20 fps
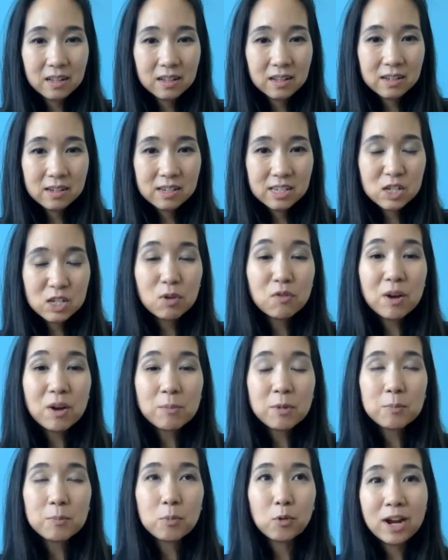So if I'm
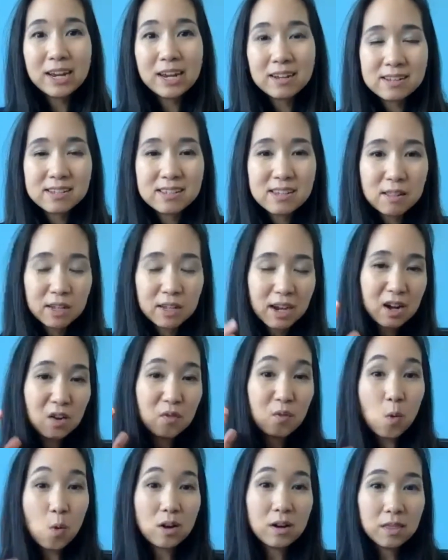a brand selling kind
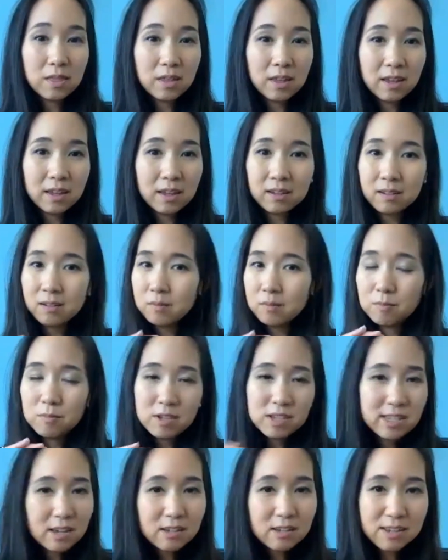of one thing,
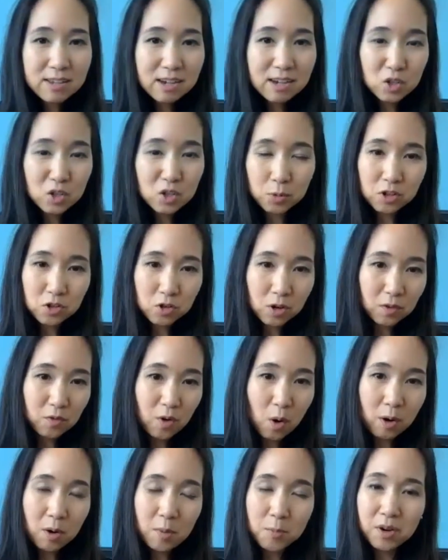sales tax is pretty
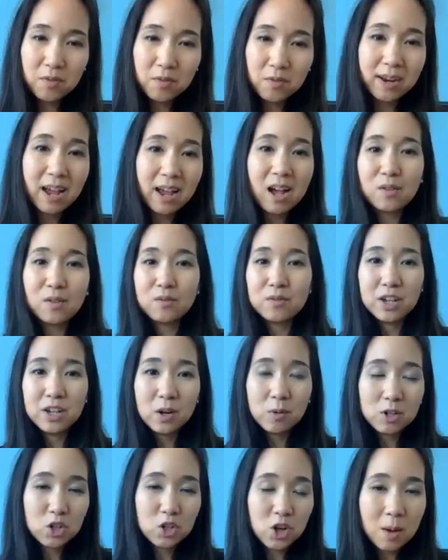straightforward. But if I have,
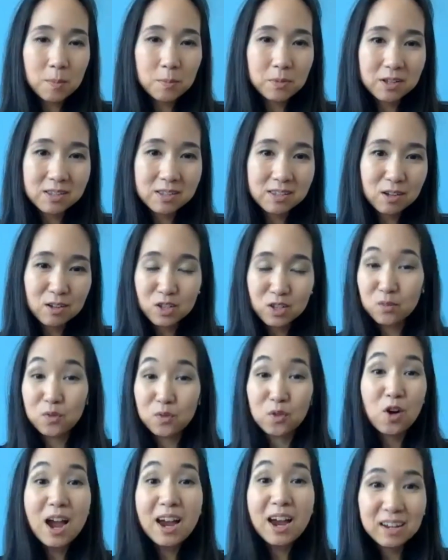a shop that sells a
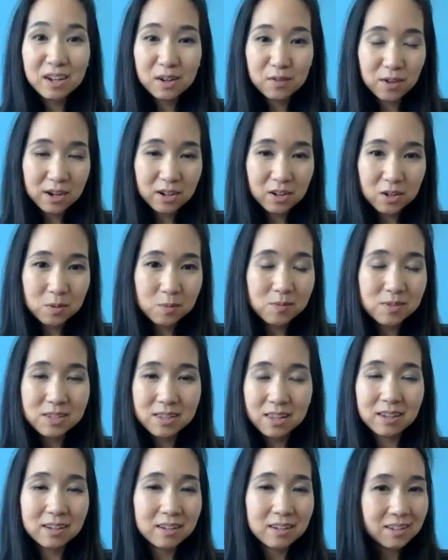variety of items,
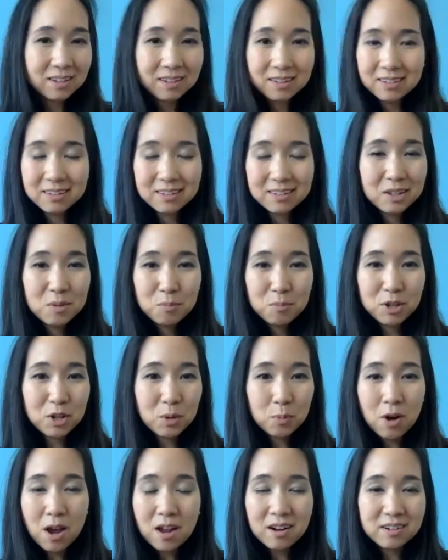pick a
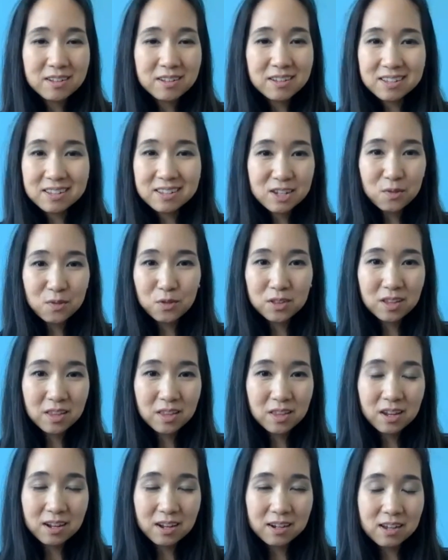product and it's different than
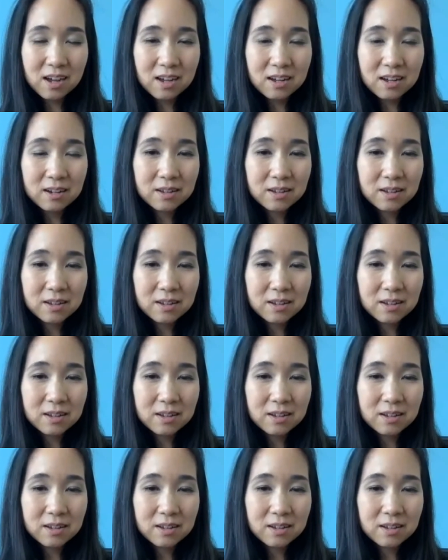the next guy.